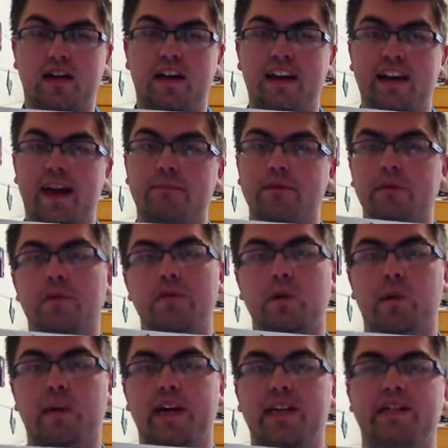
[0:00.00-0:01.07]
an absolute
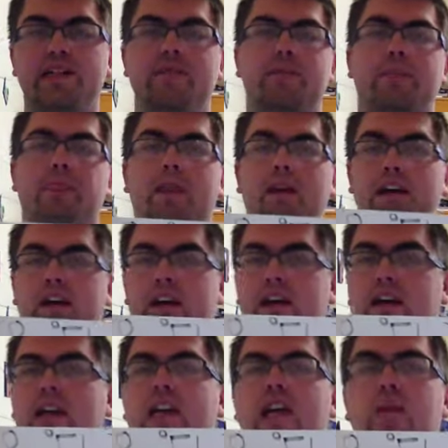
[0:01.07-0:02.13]
location.
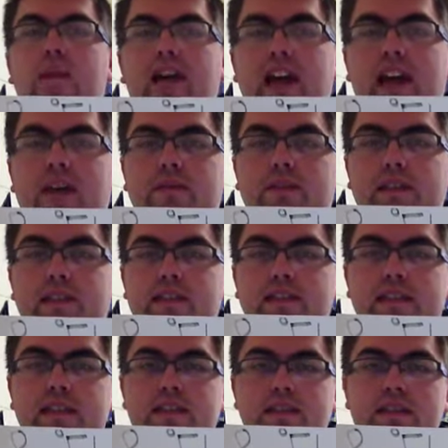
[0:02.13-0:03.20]
Here we have
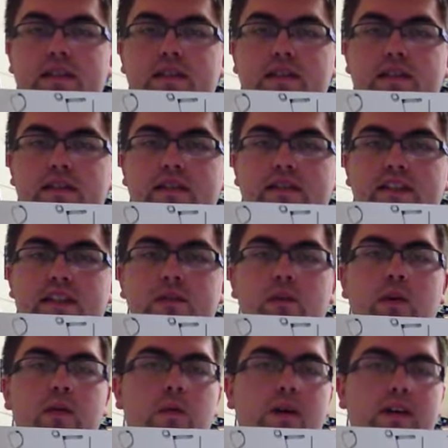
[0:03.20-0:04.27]

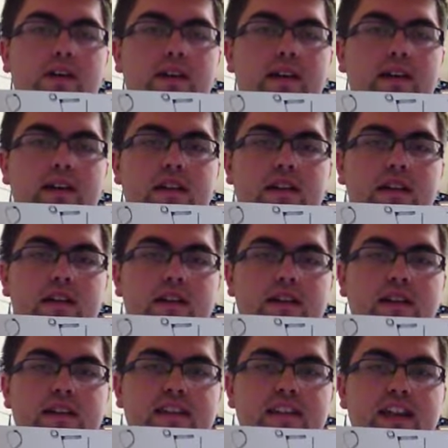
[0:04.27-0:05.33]

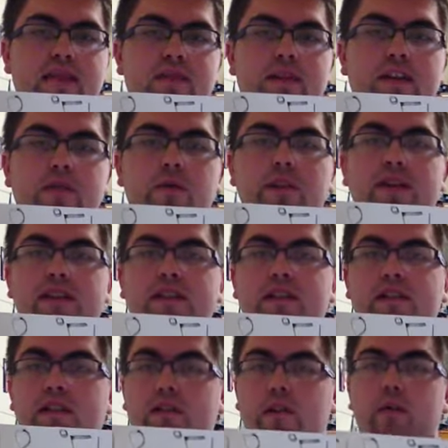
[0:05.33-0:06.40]
6.17 degrees
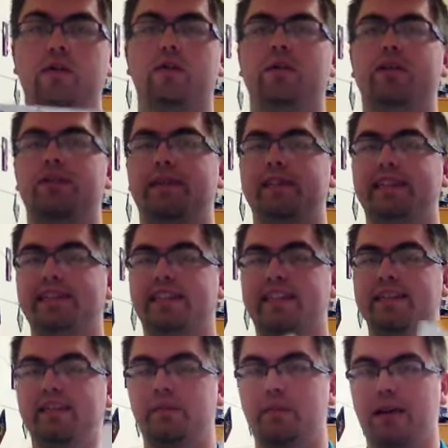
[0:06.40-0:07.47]
north, which means it
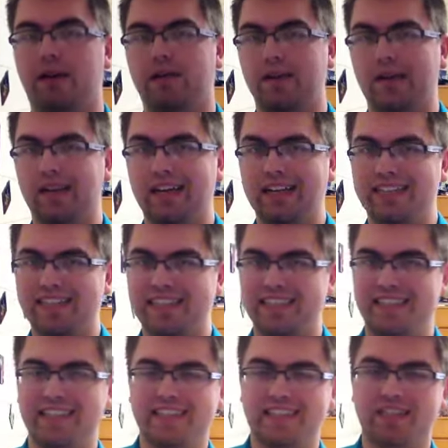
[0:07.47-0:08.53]
is about
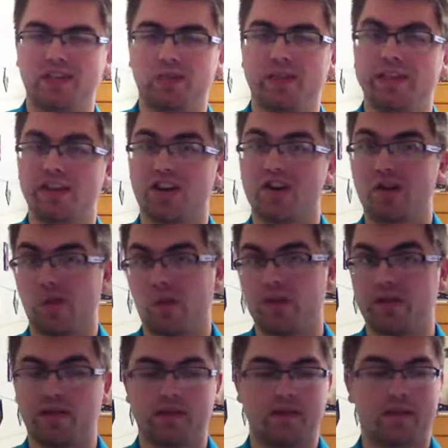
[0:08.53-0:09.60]
6 degrees
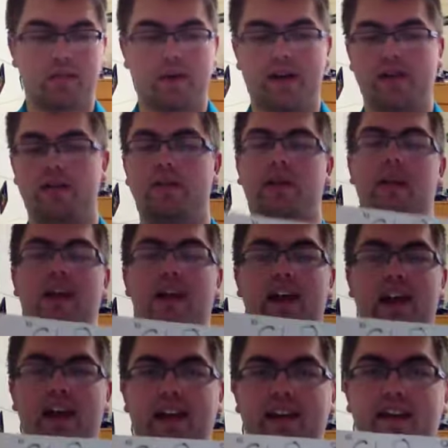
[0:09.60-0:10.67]
north of the equator,
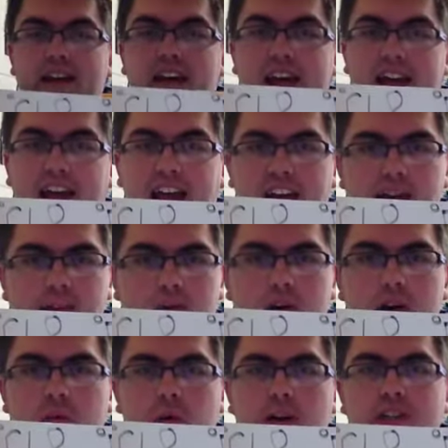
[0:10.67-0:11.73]
and
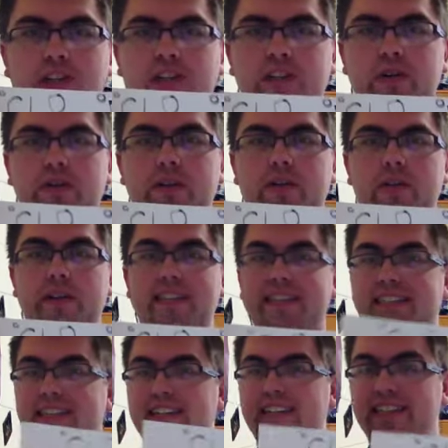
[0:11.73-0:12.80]
8.12
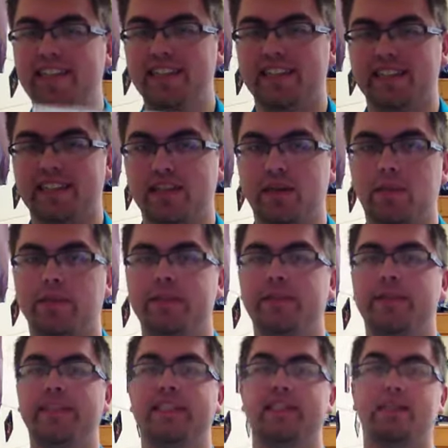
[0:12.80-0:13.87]
degrees east, which
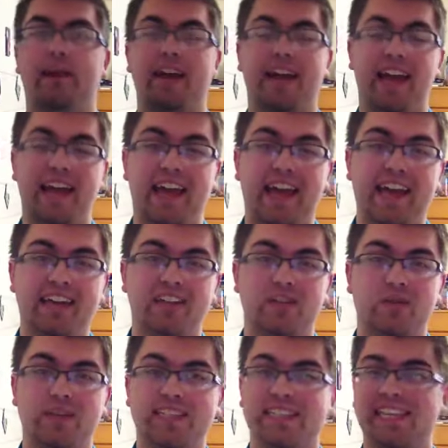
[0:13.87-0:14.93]
means it's about 8
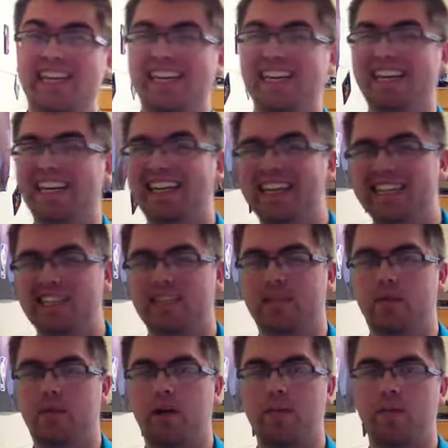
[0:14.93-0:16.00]
degrees east of
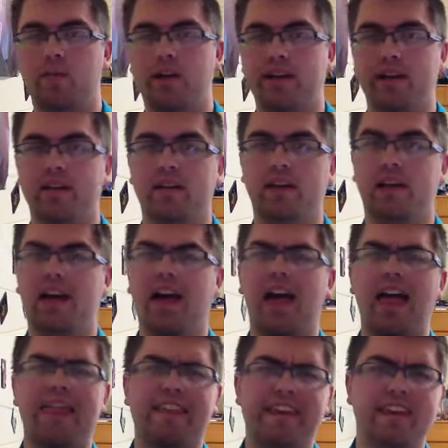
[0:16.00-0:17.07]
the prime meridian.
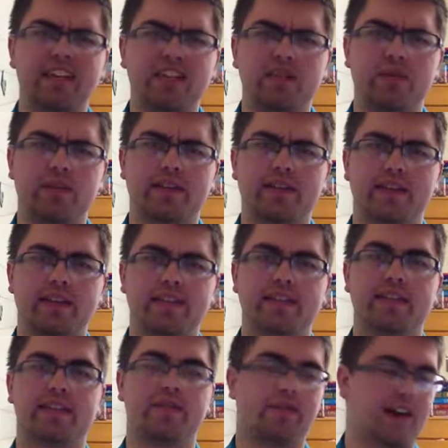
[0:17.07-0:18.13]
The issue with this
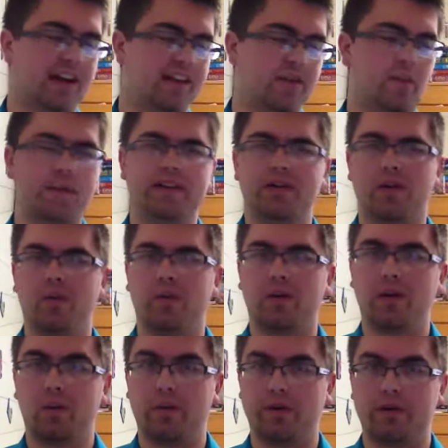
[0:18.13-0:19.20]
is the fact that we don't really
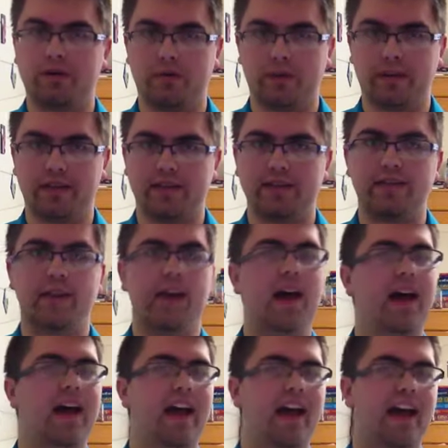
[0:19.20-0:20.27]
know what a degree is,
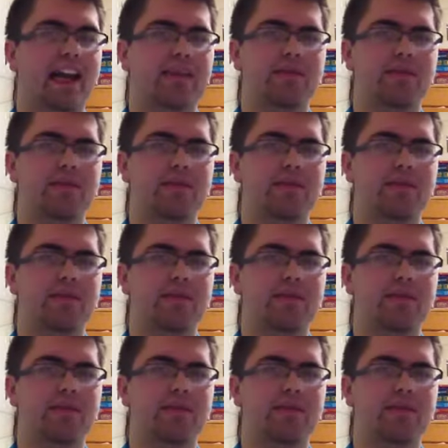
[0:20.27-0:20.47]
and